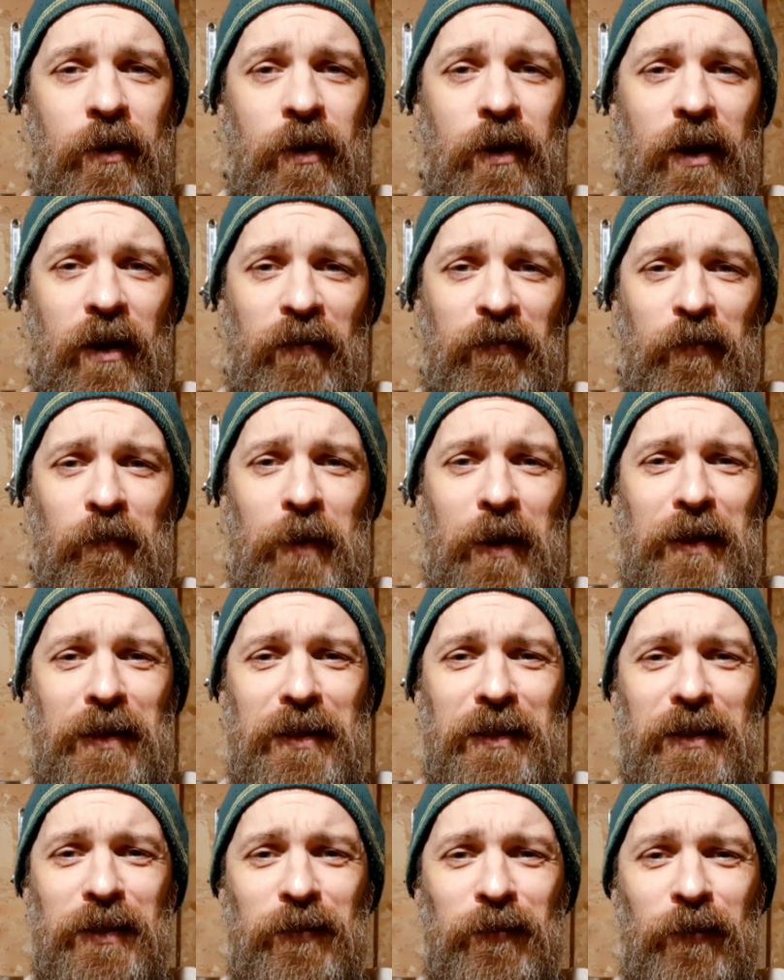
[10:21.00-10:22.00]
if you made it
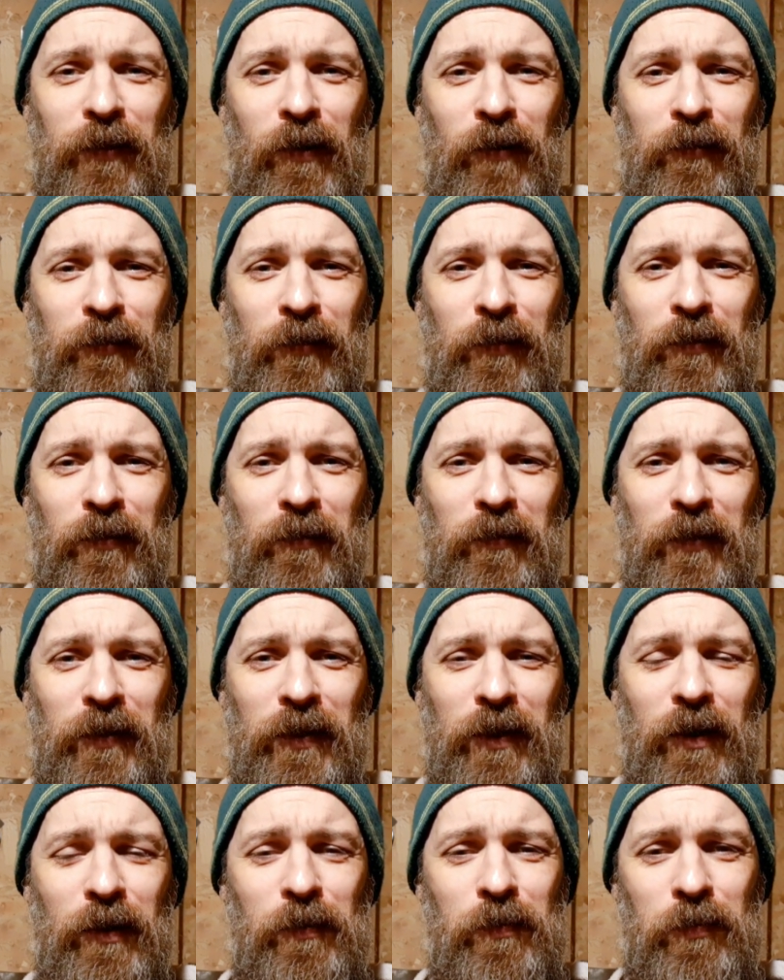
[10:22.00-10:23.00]
this far through the
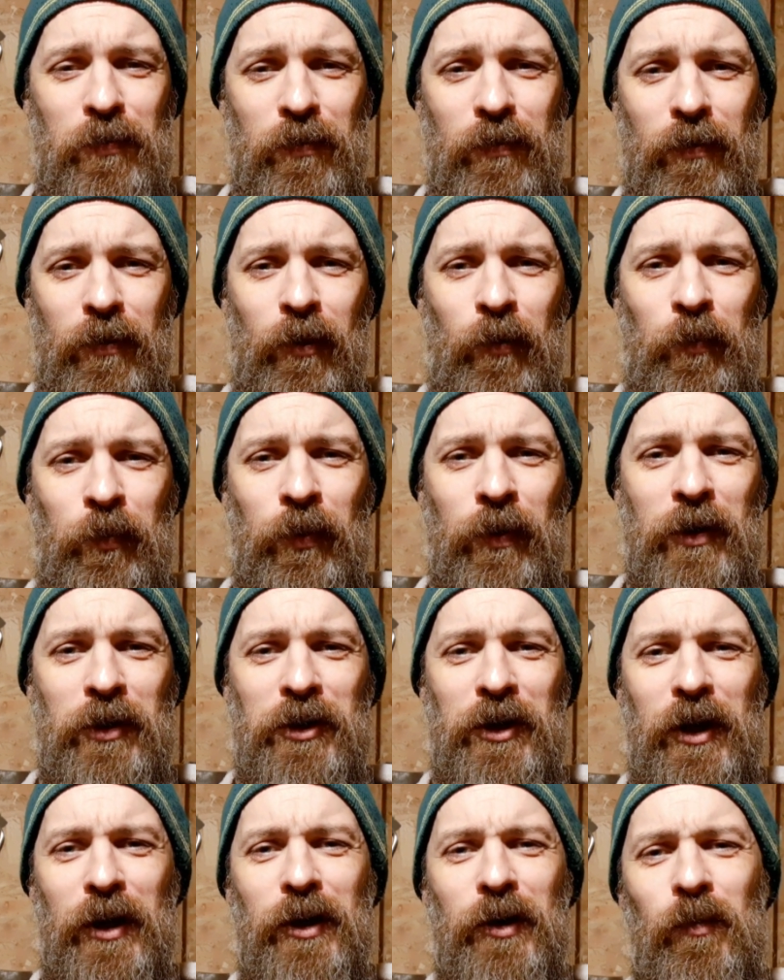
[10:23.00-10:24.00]
video, I
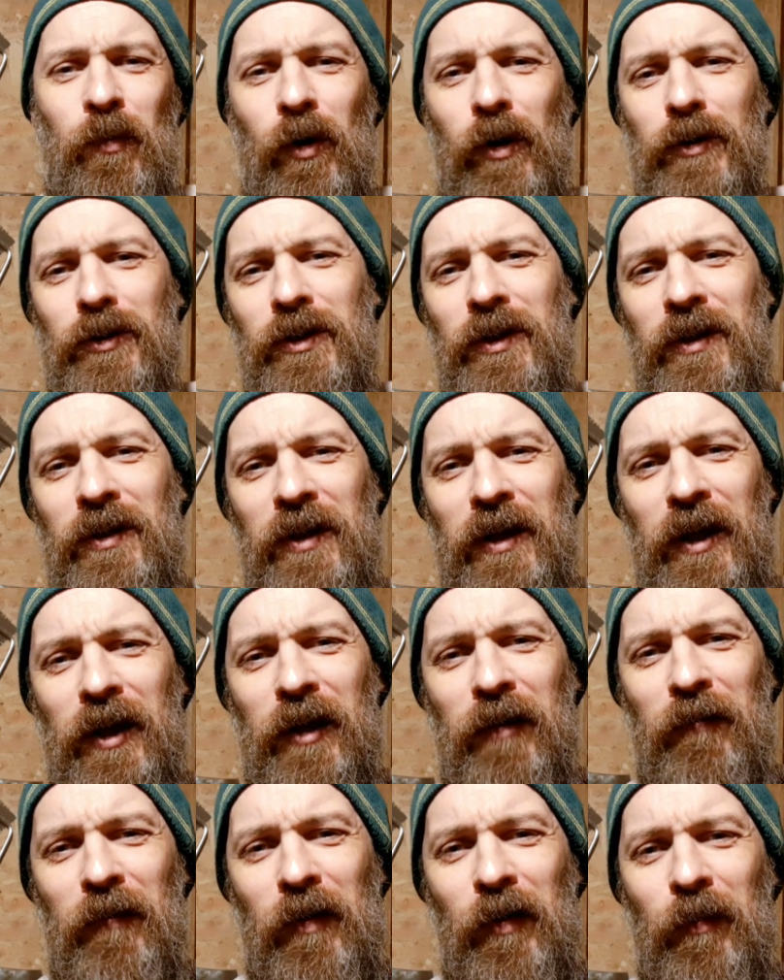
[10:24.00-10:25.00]
appreciate you watching. Thank
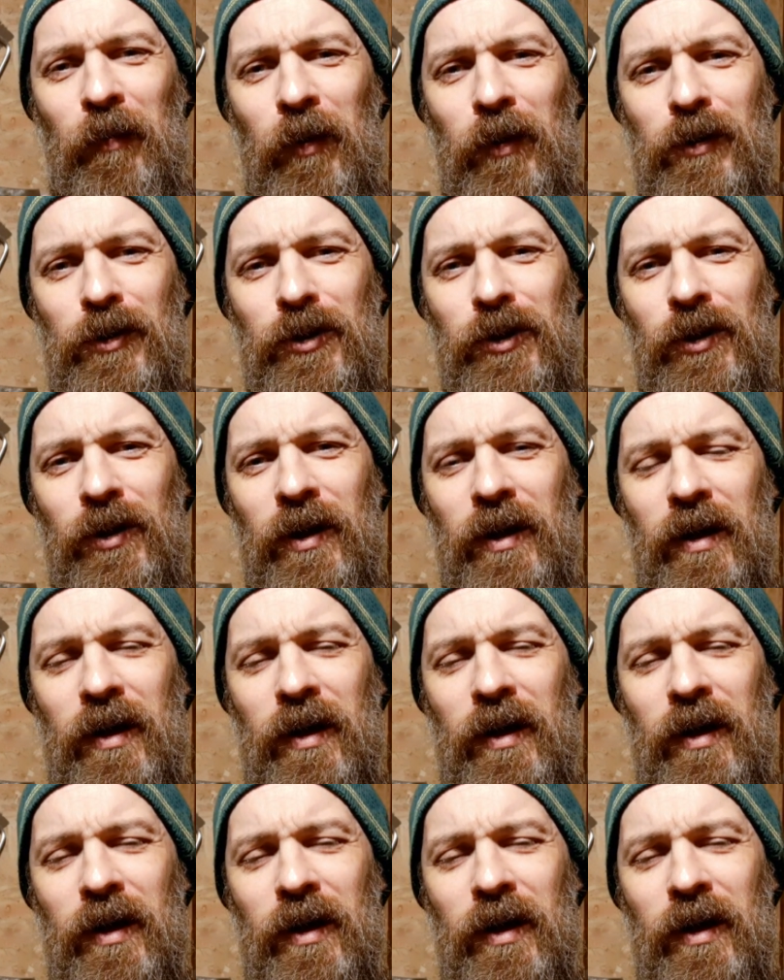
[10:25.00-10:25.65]
you very much.